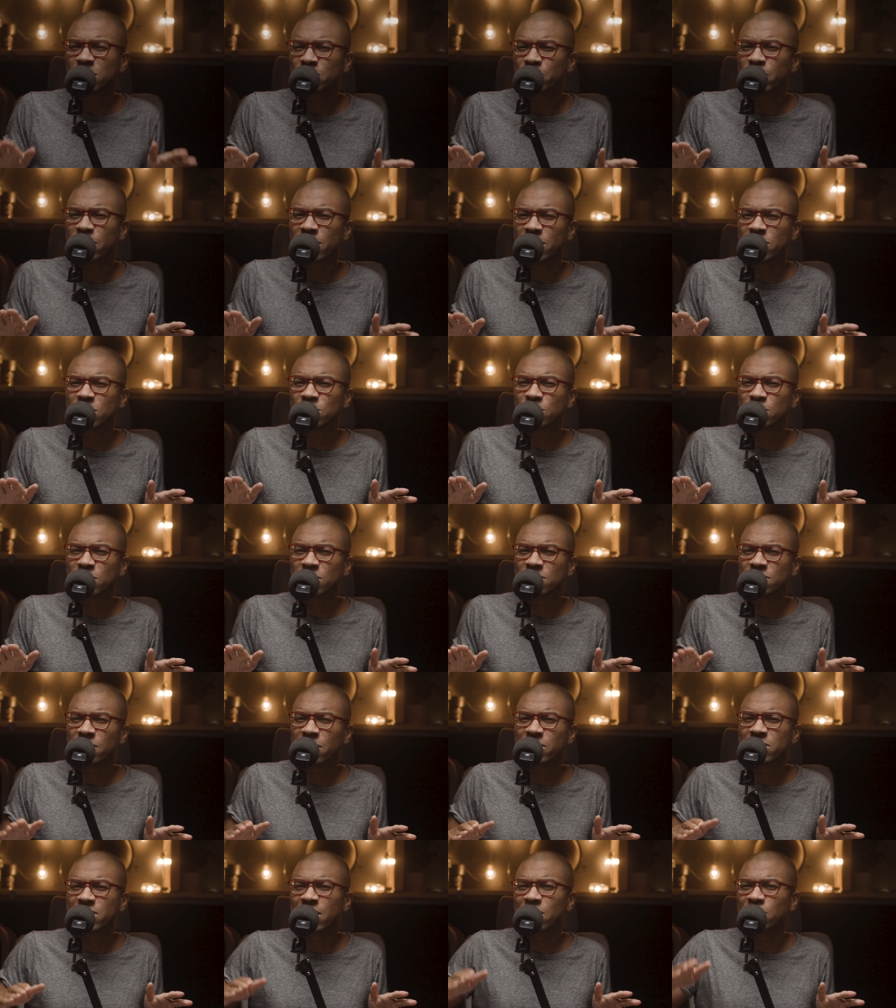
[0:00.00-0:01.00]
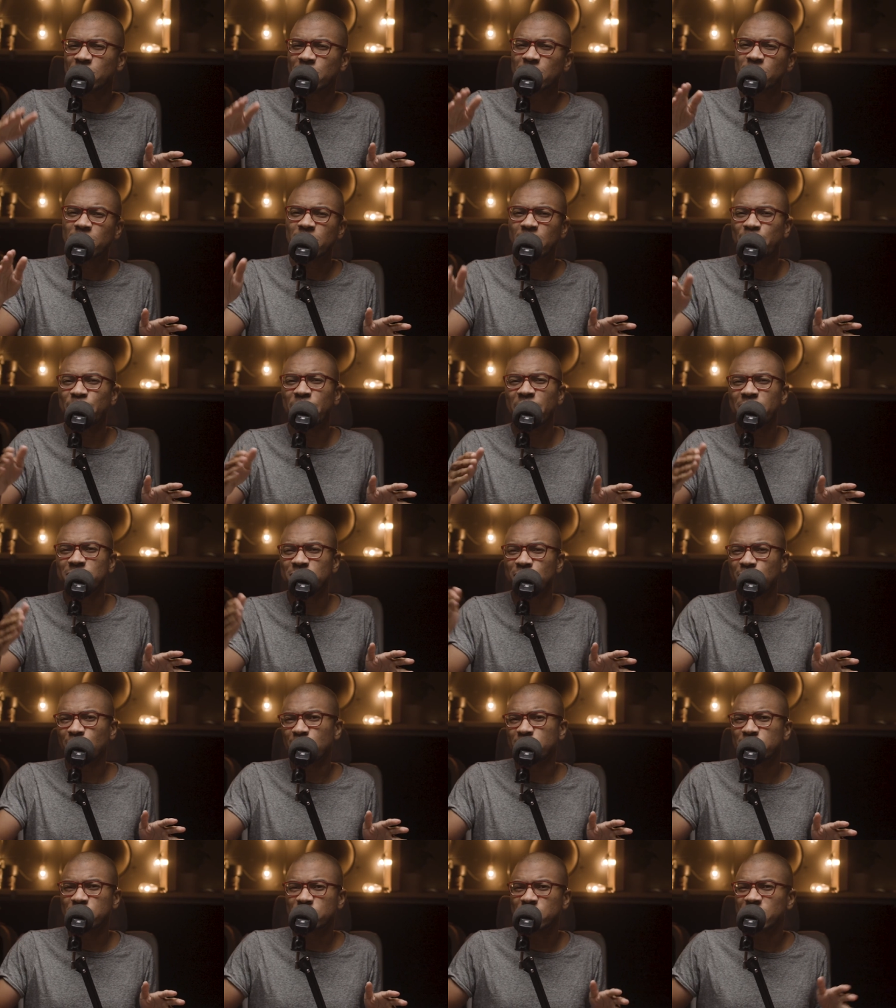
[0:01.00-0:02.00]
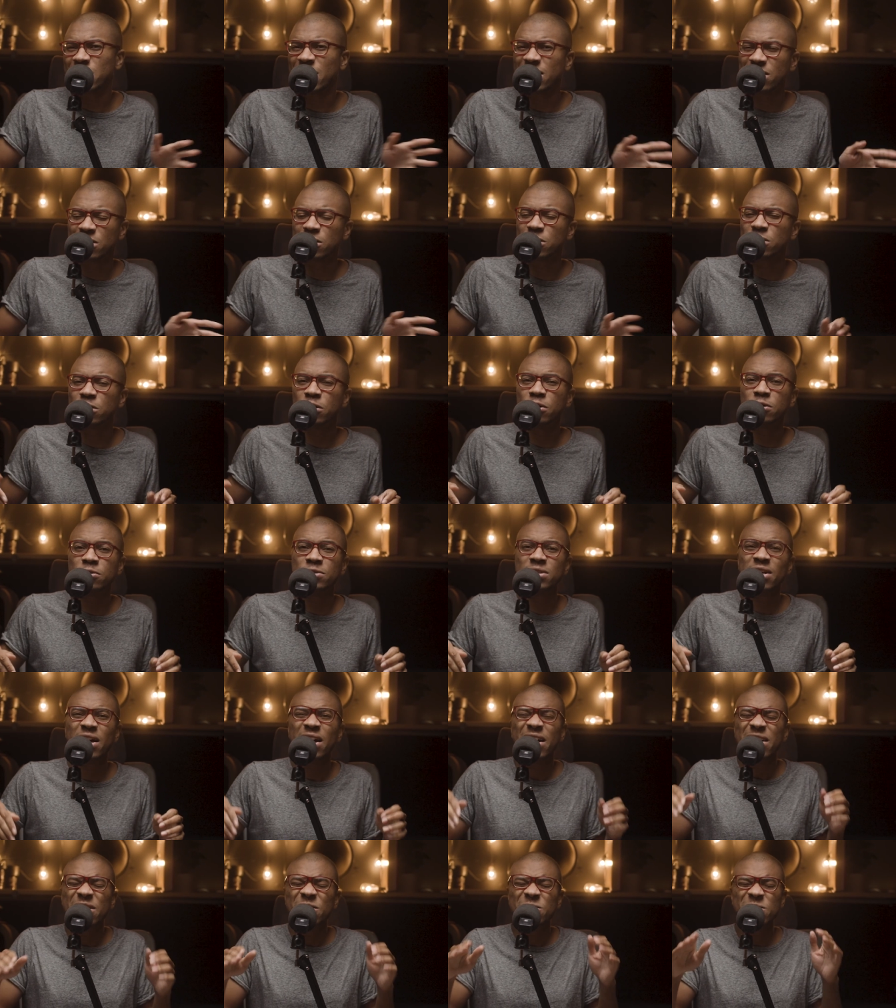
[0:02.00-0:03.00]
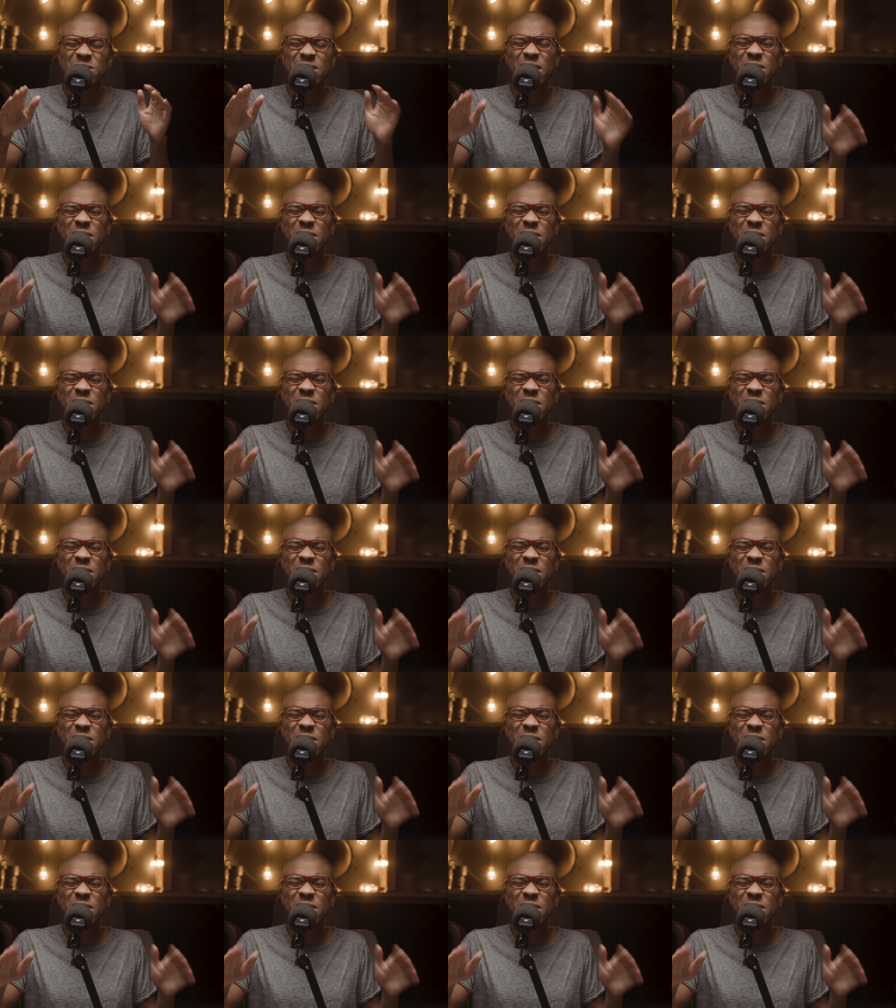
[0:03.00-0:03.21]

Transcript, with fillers: trust me on this one as far as how clubhouse culture and etiquette goes. There's